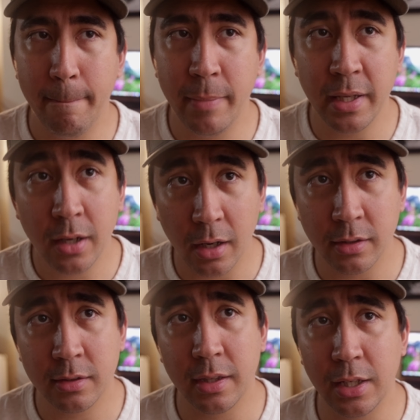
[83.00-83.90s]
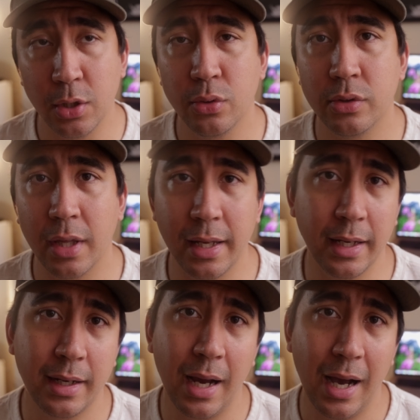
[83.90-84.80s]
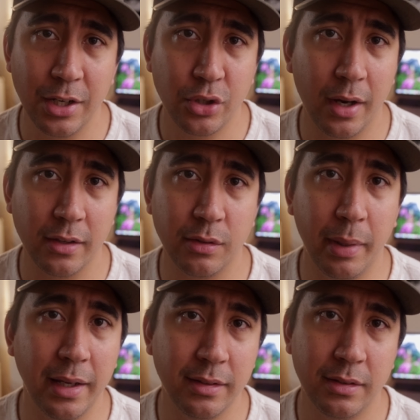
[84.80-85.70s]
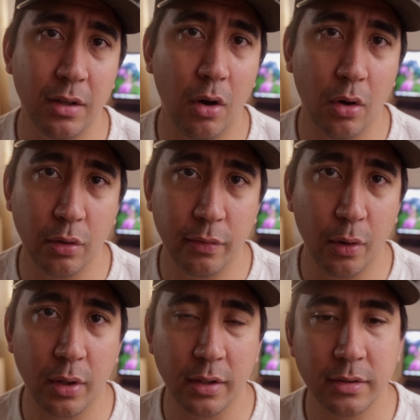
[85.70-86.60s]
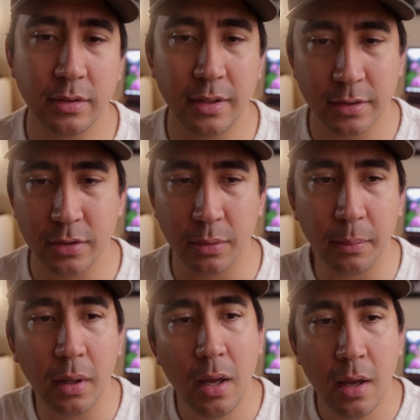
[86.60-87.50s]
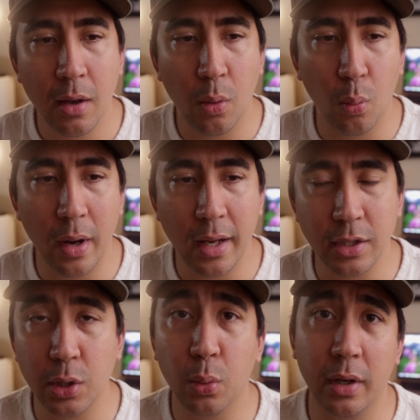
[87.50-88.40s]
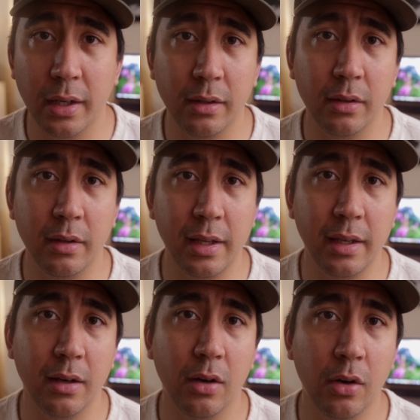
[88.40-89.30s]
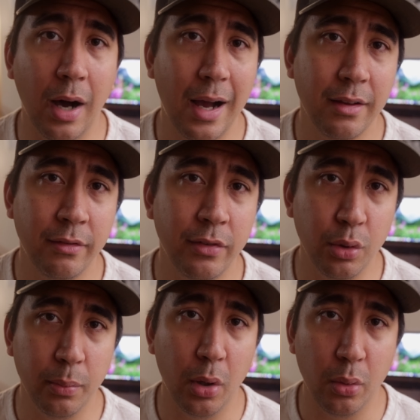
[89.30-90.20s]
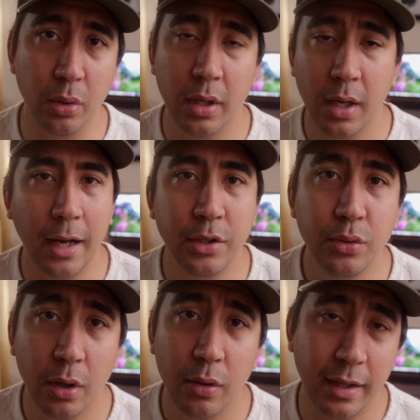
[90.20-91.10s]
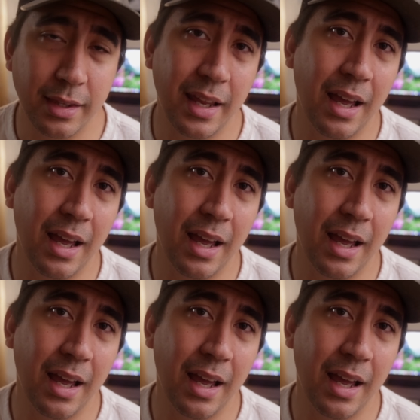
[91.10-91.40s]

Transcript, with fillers: because they used a contrast-based autofocus system when you were in the live view mode. I do know that they